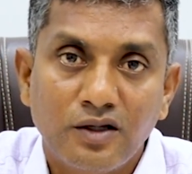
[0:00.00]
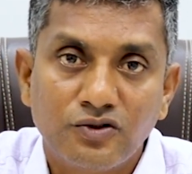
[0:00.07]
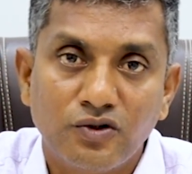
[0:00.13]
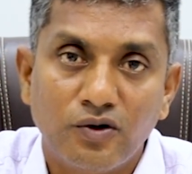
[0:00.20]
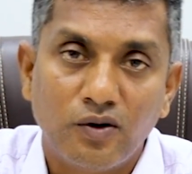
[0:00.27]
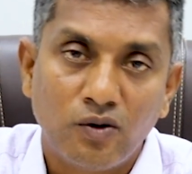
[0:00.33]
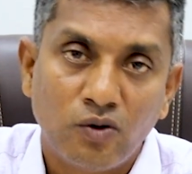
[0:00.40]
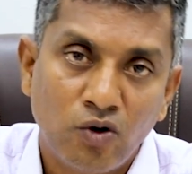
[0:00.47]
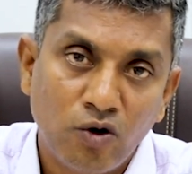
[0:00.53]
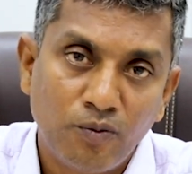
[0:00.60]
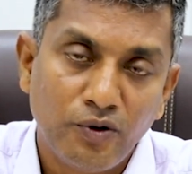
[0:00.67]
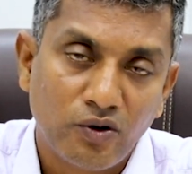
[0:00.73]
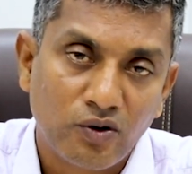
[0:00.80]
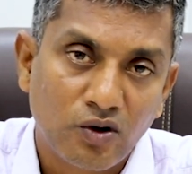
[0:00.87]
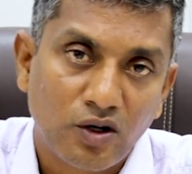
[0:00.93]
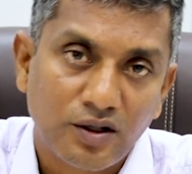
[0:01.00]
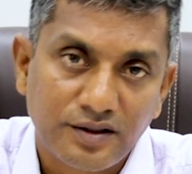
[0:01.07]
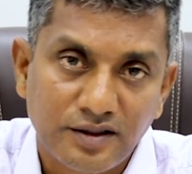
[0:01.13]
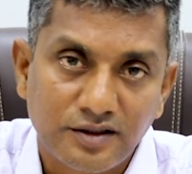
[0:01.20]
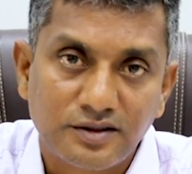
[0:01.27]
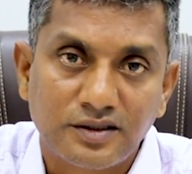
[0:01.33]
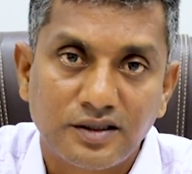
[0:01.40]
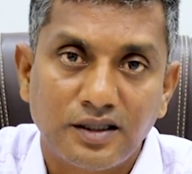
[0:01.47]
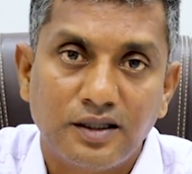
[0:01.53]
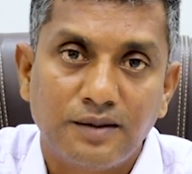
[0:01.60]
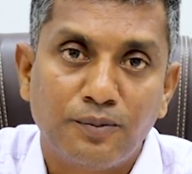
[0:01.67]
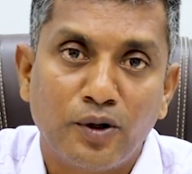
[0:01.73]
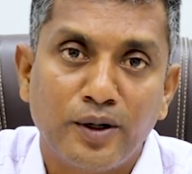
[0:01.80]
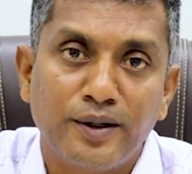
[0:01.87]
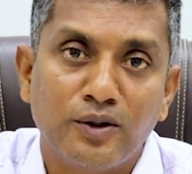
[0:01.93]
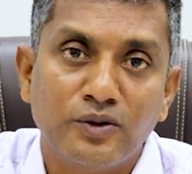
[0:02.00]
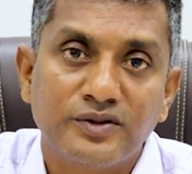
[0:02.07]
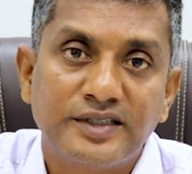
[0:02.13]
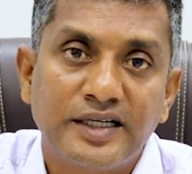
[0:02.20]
So hope you have got this point now.